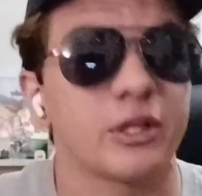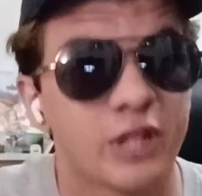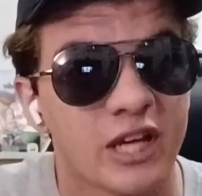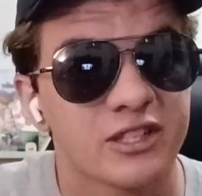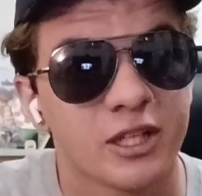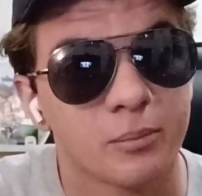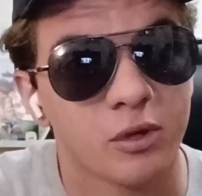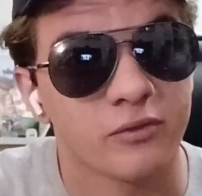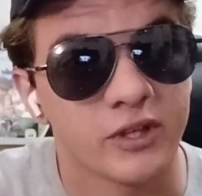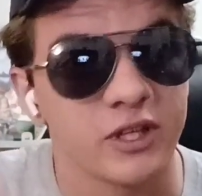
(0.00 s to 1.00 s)
I'll toss it up
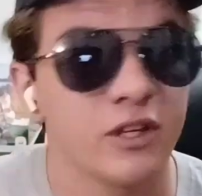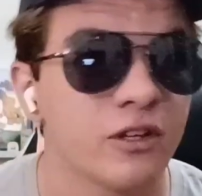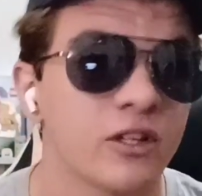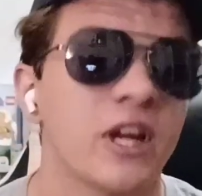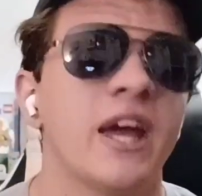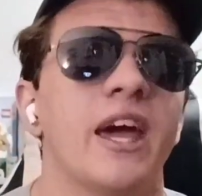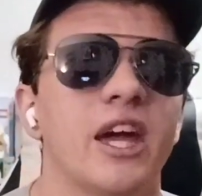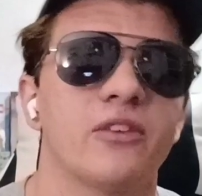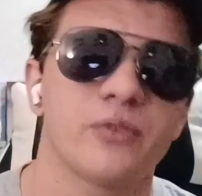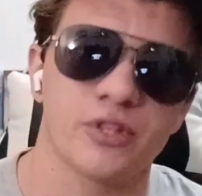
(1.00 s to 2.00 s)
over here,
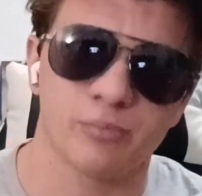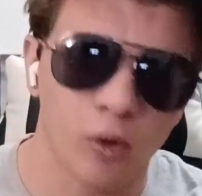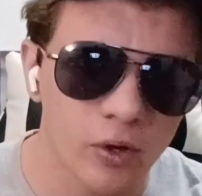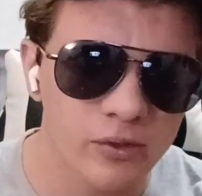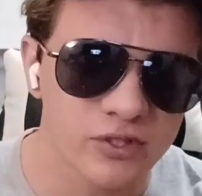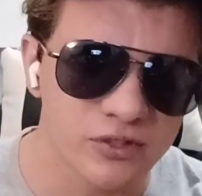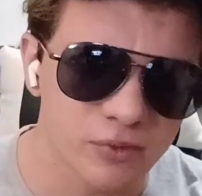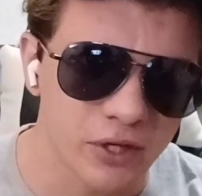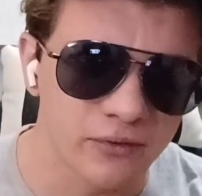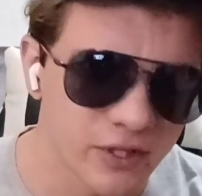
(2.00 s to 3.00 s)
and for the spoilers is
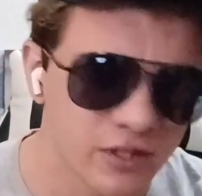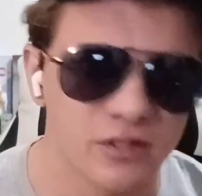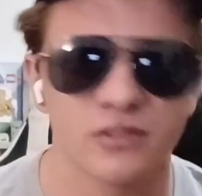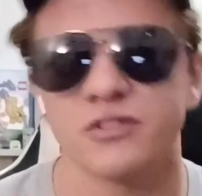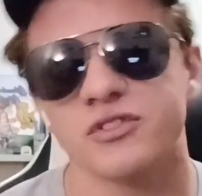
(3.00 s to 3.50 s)
right over here.